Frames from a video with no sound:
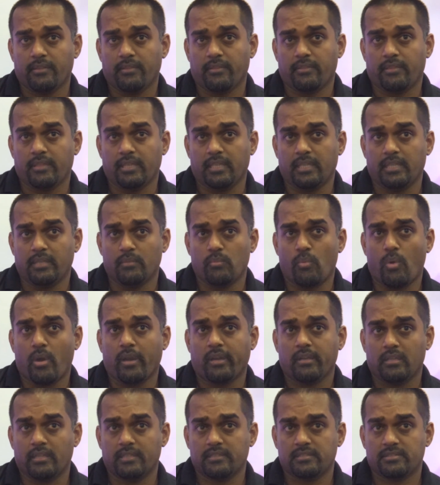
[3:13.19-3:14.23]
the
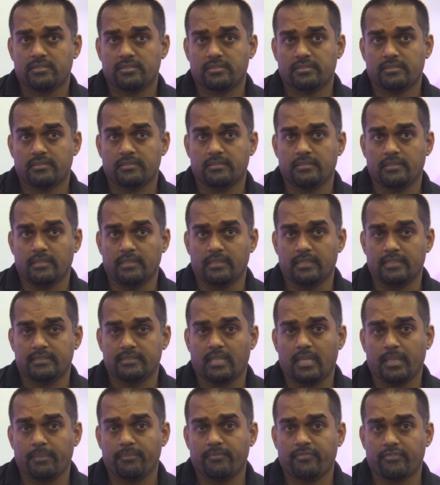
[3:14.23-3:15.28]
wireless, the
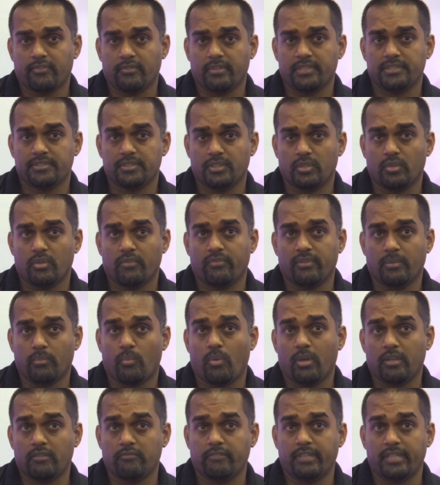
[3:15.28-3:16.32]
time for it to go from
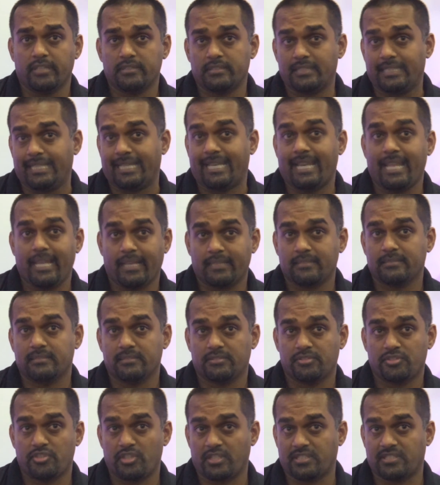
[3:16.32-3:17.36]
one radio to the next
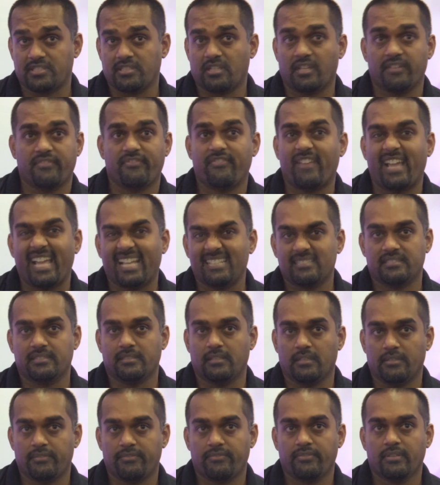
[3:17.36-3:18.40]
is just not fast
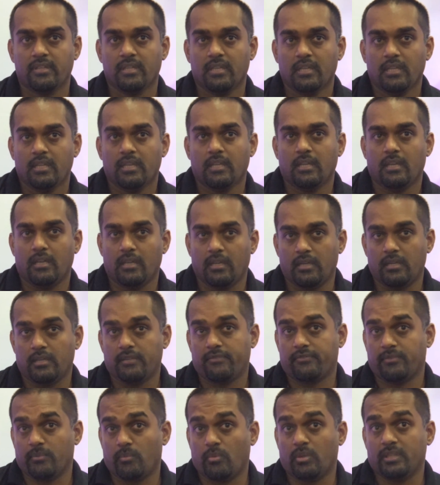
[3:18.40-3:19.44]
enough
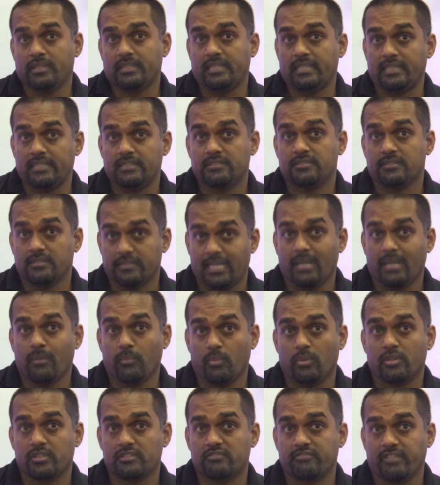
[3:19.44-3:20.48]
for what these
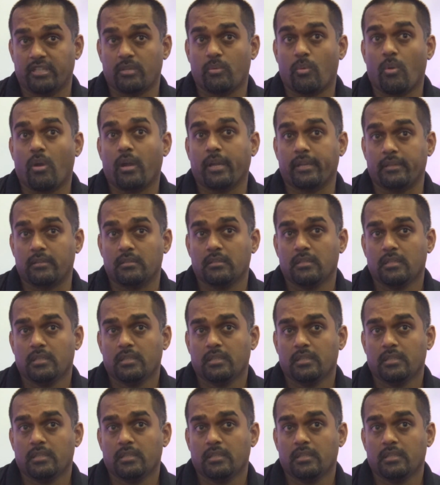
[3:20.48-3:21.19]
networks require.